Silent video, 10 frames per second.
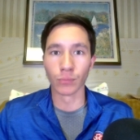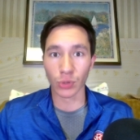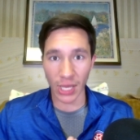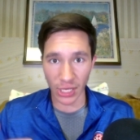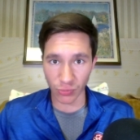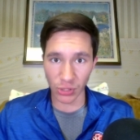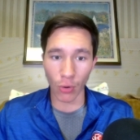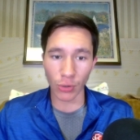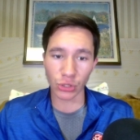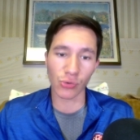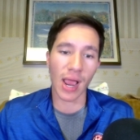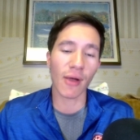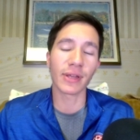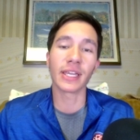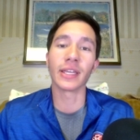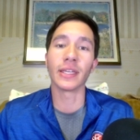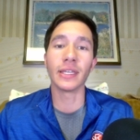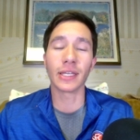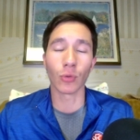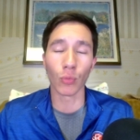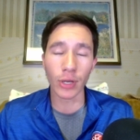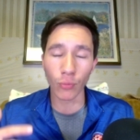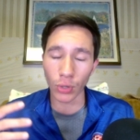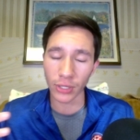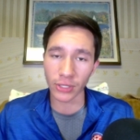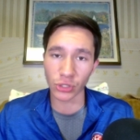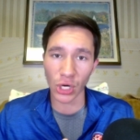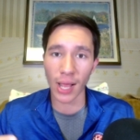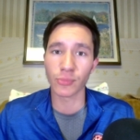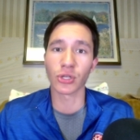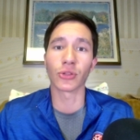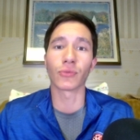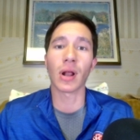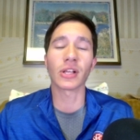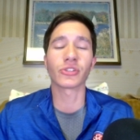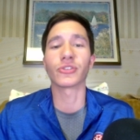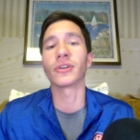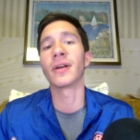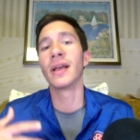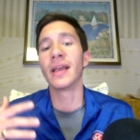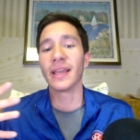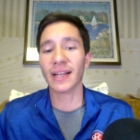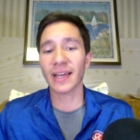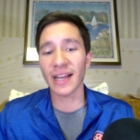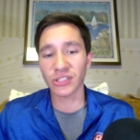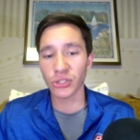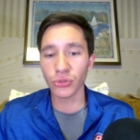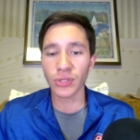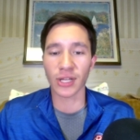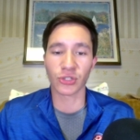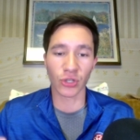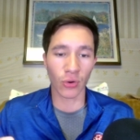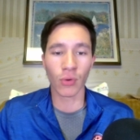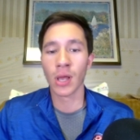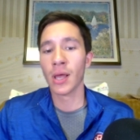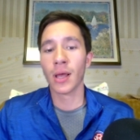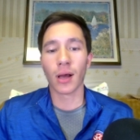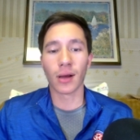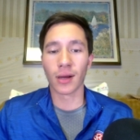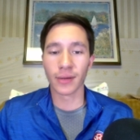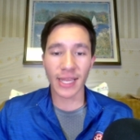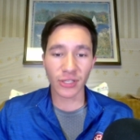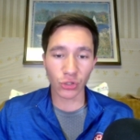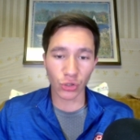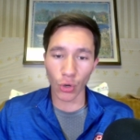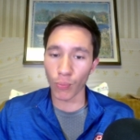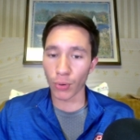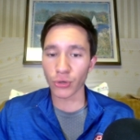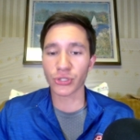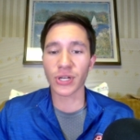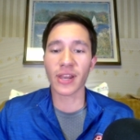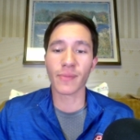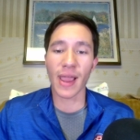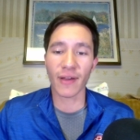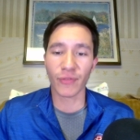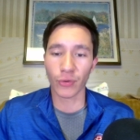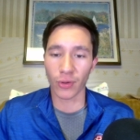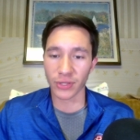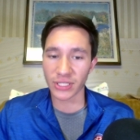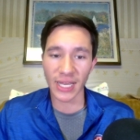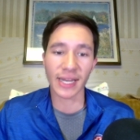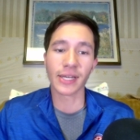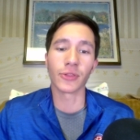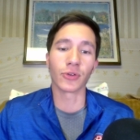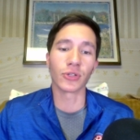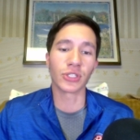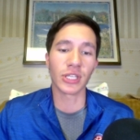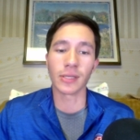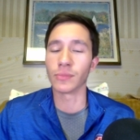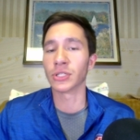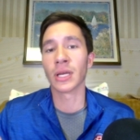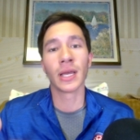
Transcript: as we go into how he can win one of the jobs on the roster, kind of has to do that. So he has to show burst out of the backfield on the second and third teams.